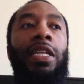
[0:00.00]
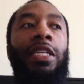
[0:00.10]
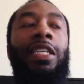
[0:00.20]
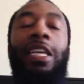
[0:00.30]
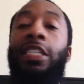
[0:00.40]

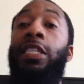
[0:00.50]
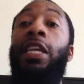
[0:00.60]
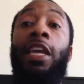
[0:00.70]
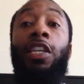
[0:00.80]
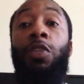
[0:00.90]
this
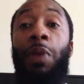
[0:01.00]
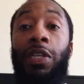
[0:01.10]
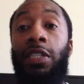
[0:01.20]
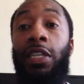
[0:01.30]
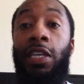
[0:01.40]
thing,
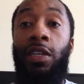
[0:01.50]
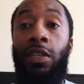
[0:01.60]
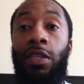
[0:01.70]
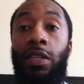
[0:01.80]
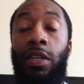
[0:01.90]
especially
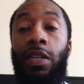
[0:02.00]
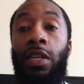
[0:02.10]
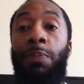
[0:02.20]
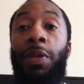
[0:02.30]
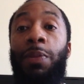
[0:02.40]

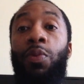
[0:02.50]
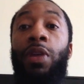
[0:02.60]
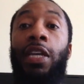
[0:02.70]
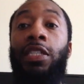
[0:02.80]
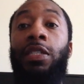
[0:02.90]
the people
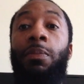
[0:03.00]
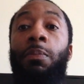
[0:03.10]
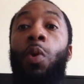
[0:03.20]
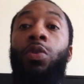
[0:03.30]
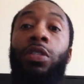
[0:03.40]
that's
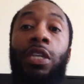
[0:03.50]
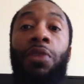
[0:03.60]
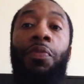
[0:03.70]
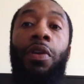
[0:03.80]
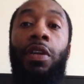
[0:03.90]
mostly in
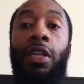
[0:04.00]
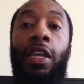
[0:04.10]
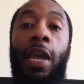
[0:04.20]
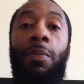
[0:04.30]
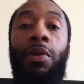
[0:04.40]
front of the
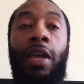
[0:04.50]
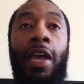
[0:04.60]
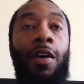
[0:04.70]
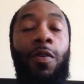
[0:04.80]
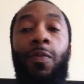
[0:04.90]
camera
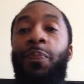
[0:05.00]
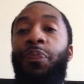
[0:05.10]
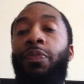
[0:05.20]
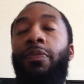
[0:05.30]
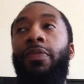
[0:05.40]
now,
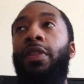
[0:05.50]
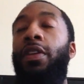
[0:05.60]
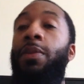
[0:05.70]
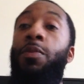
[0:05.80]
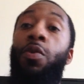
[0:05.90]

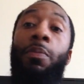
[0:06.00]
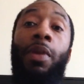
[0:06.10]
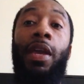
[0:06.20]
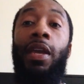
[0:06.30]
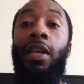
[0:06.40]
come on,
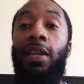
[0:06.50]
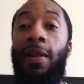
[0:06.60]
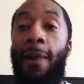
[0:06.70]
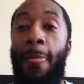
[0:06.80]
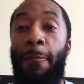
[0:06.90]
man.
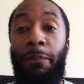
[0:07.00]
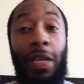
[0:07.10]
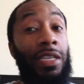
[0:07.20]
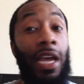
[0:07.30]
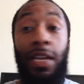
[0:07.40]

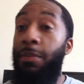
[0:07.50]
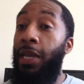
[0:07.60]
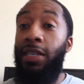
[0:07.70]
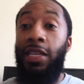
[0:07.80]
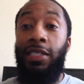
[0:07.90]
They trying to
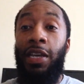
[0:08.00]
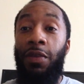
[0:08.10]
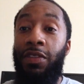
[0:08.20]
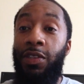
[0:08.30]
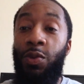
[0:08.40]
make
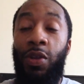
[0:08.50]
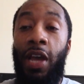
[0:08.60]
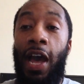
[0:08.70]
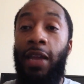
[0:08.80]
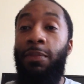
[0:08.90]
themselves the new
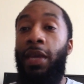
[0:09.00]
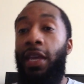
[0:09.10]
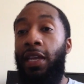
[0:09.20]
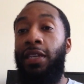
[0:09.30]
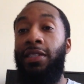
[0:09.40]
God, man.